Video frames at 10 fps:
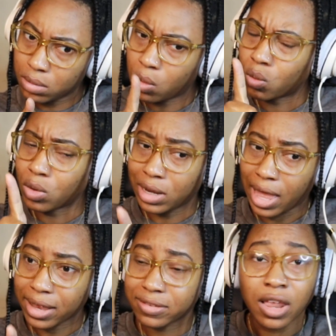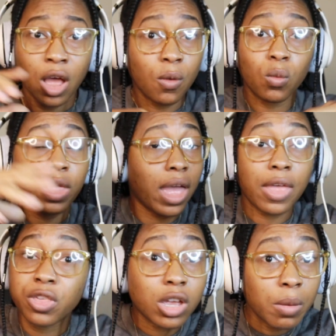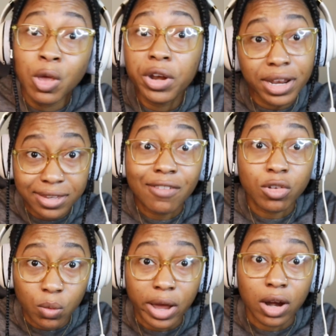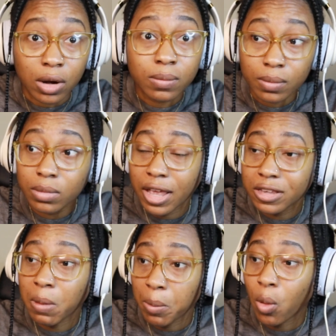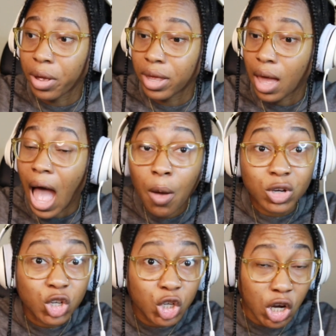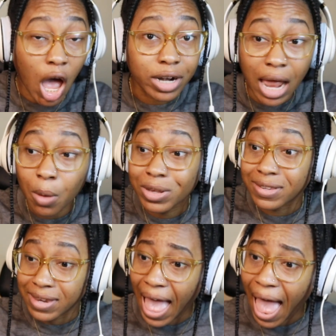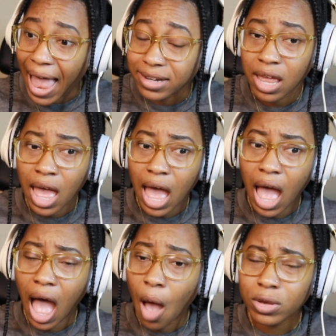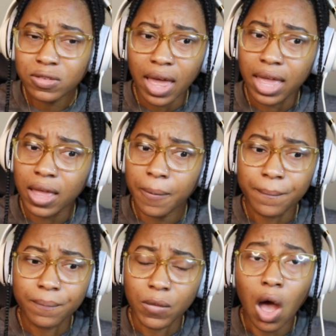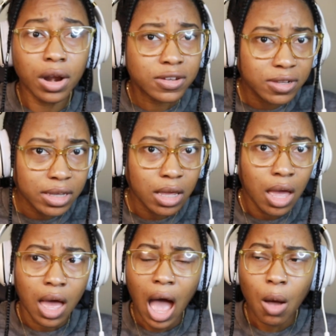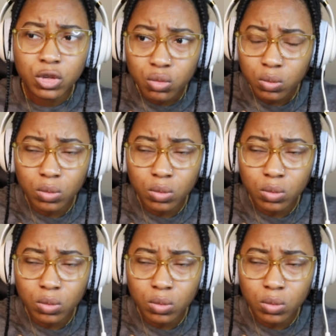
relax. The community's everywhere, is my point. I was shocked, I was gagged. I was like, honestly, I was